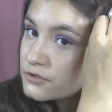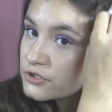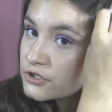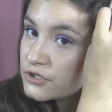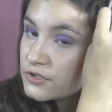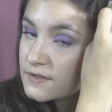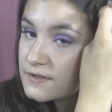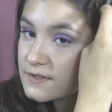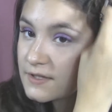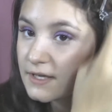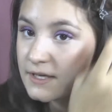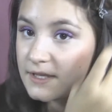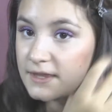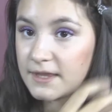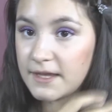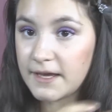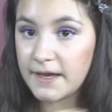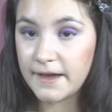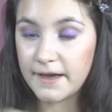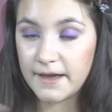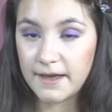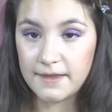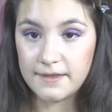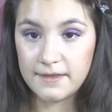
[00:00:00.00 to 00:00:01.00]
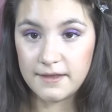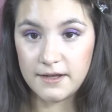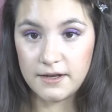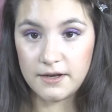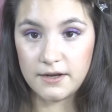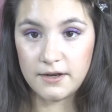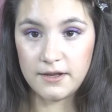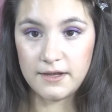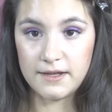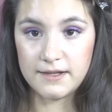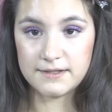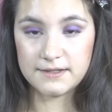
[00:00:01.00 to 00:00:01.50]
just like that, and
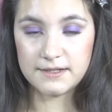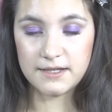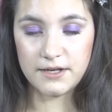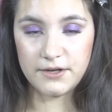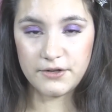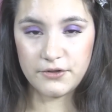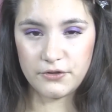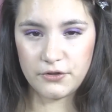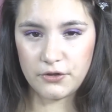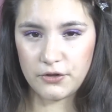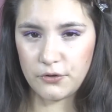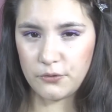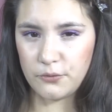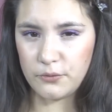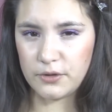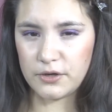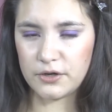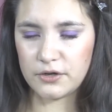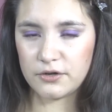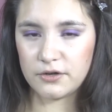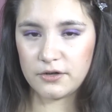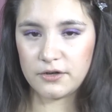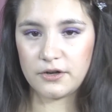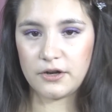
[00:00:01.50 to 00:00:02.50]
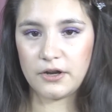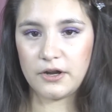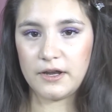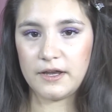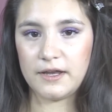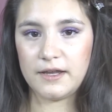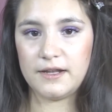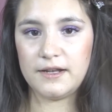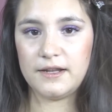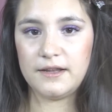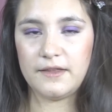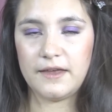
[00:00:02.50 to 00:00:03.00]
then it's gonna look weird on our
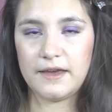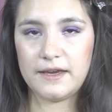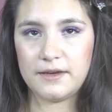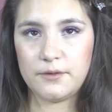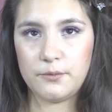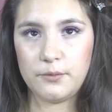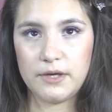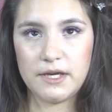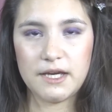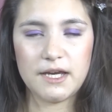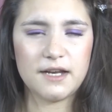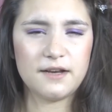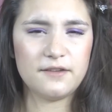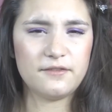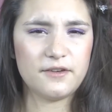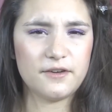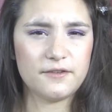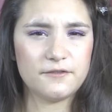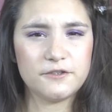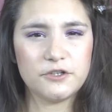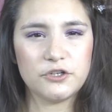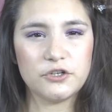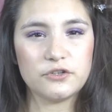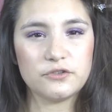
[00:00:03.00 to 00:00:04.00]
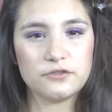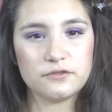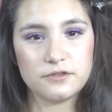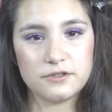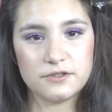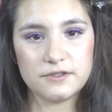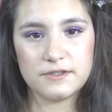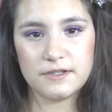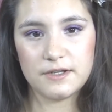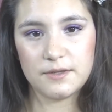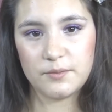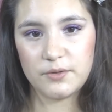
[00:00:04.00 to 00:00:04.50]
head, like we kind of have
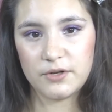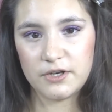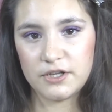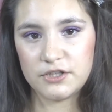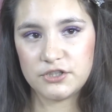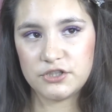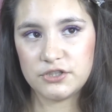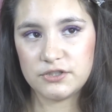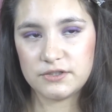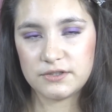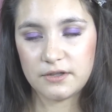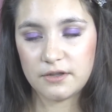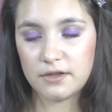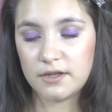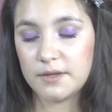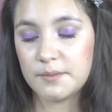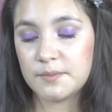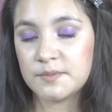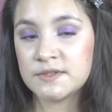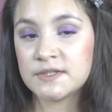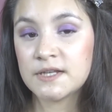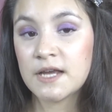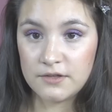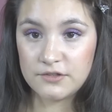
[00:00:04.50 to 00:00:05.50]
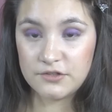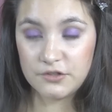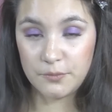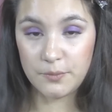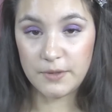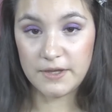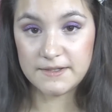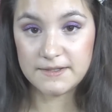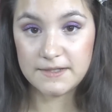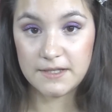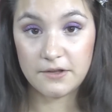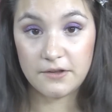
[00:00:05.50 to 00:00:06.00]
curlers in, but it just clips. So
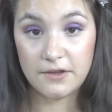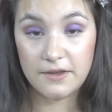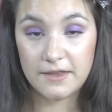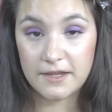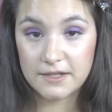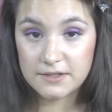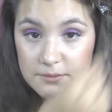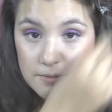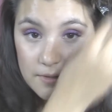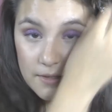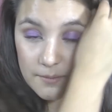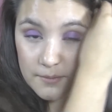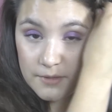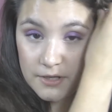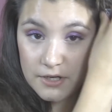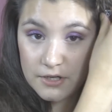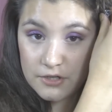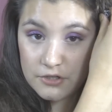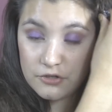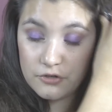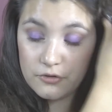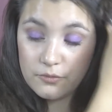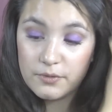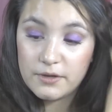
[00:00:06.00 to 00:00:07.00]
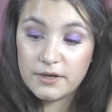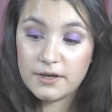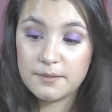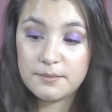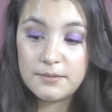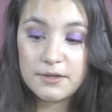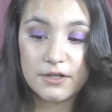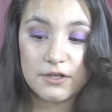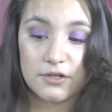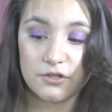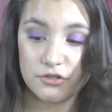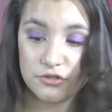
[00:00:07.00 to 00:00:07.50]
basically that's what I'm gonna do, but
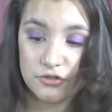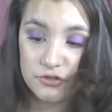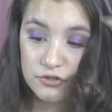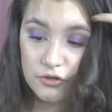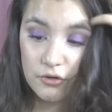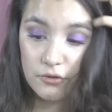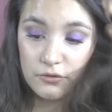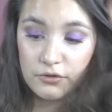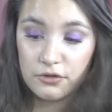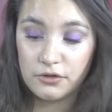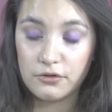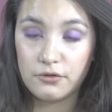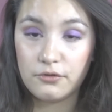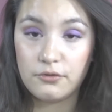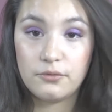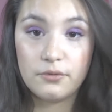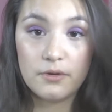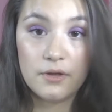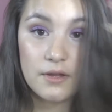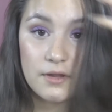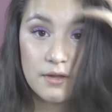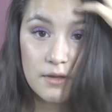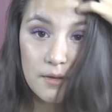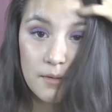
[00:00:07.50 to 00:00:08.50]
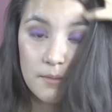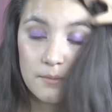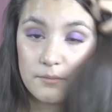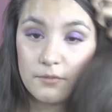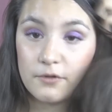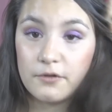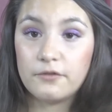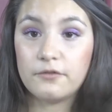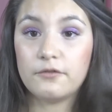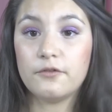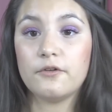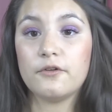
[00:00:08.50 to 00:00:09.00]
I'm gonna show you
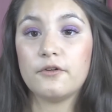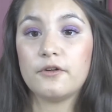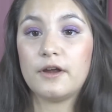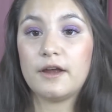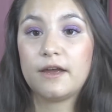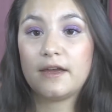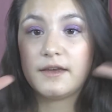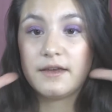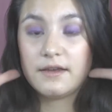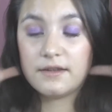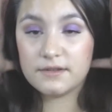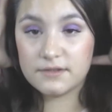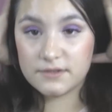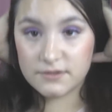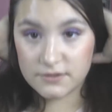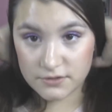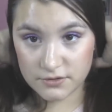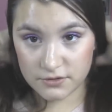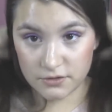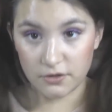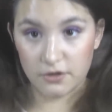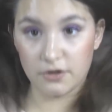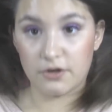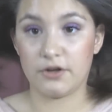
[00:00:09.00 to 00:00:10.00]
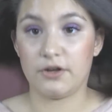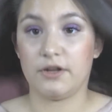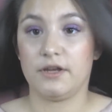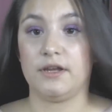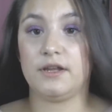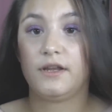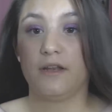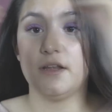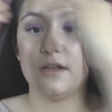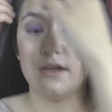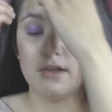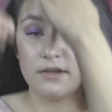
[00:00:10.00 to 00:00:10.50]
before I get
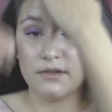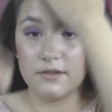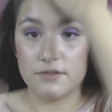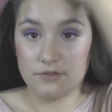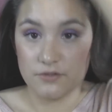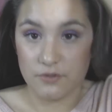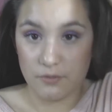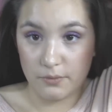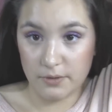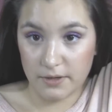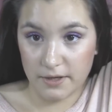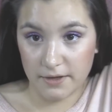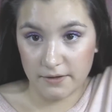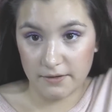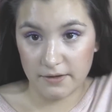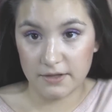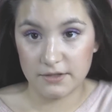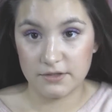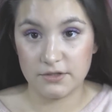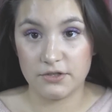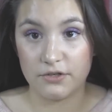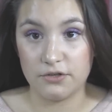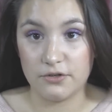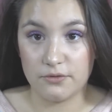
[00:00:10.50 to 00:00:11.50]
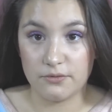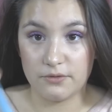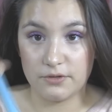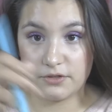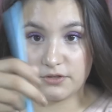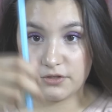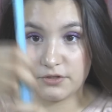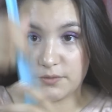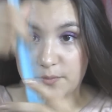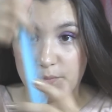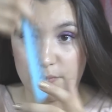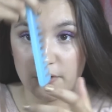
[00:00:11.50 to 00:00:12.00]
started. So what I like to do
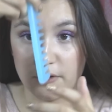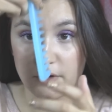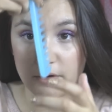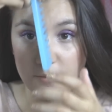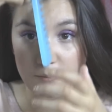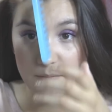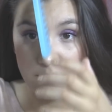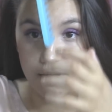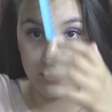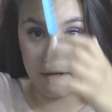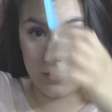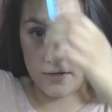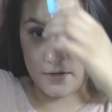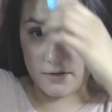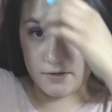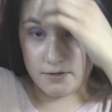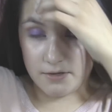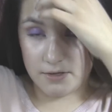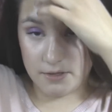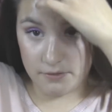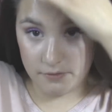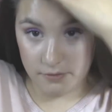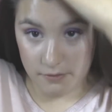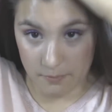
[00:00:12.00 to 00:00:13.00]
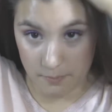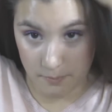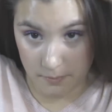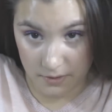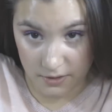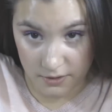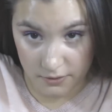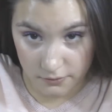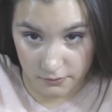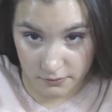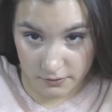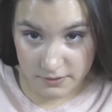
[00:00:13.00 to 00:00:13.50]
is just part my hair down the
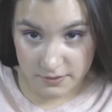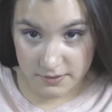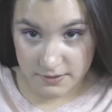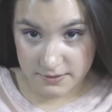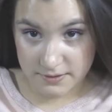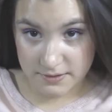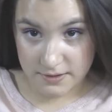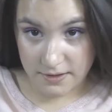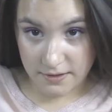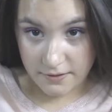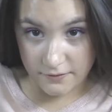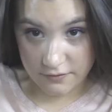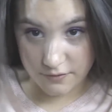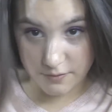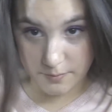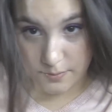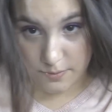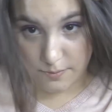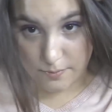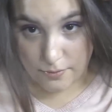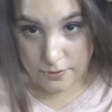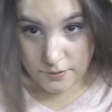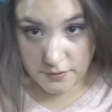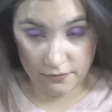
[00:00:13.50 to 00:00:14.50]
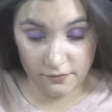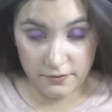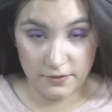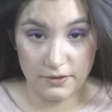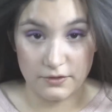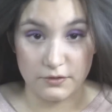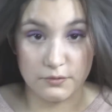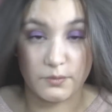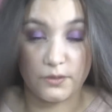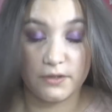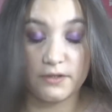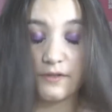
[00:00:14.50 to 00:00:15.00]
middle. It doesn't have to be perfect